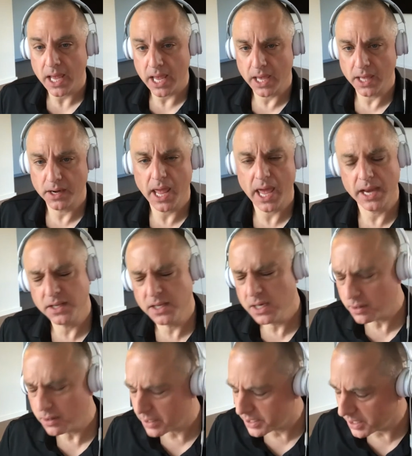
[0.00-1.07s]
And
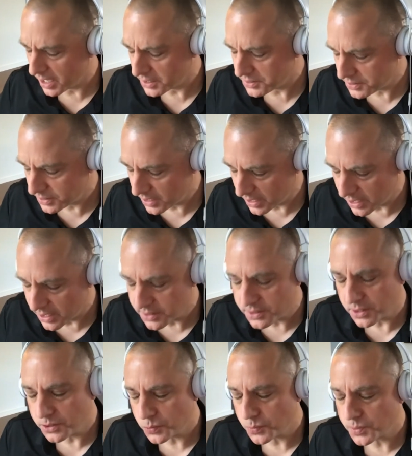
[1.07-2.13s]
it is
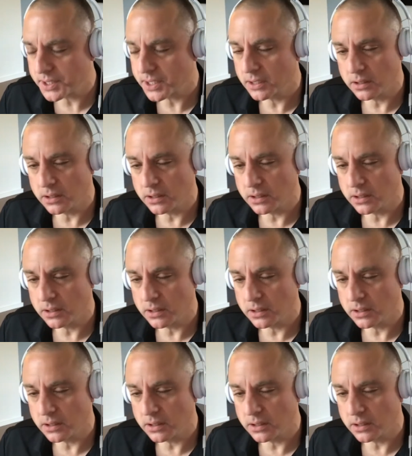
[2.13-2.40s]
interesting.